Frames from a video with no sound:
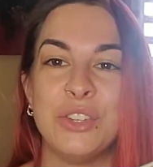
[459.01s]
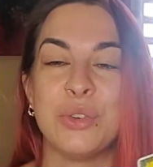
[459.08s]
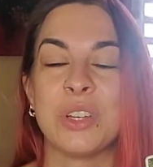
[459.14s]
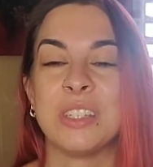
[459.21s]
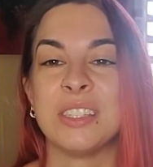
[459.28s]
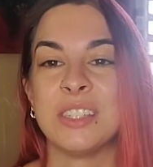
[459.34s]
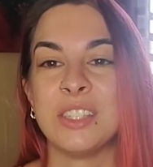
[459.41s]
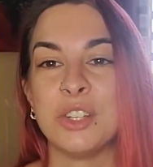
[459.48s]
You
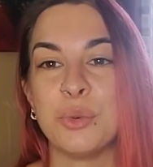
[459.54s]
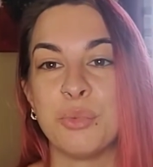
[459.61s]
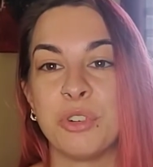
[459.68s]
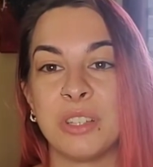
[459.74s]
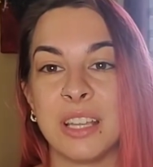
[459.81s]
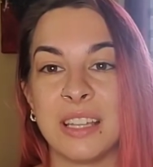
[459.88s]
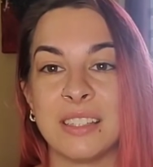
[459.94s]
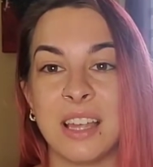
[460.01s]
can still
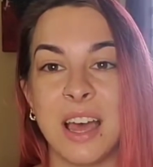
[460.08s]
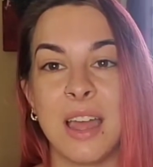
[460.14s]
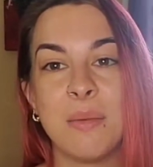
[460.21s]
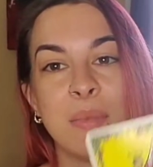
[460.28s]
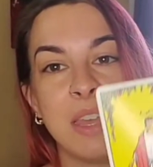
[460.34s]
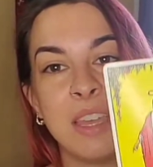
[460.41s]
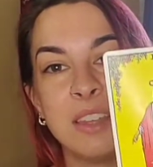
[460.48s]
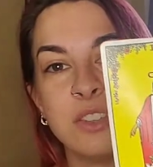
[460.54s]
put that time
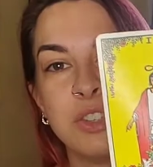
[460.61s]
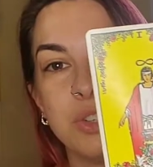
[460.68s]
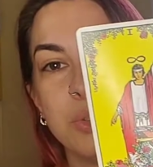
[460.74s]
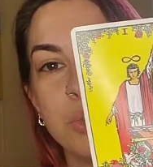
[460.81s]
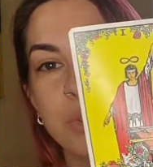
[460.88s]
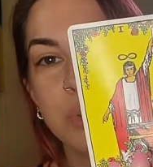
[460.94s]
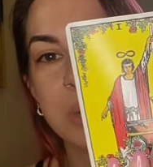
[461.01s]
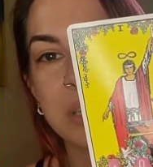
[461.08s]

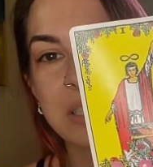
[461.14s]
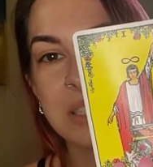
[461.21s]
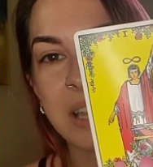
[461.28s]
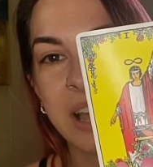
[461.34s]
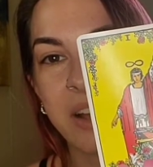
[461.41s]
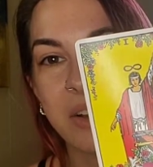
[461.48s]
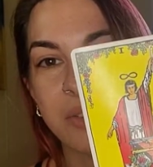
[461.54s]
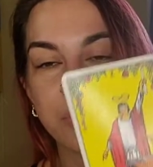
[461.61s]
into
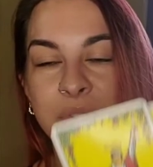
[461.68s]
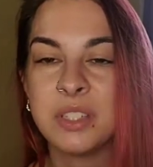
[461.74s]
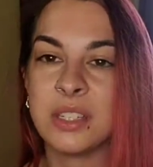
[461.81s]
yourself.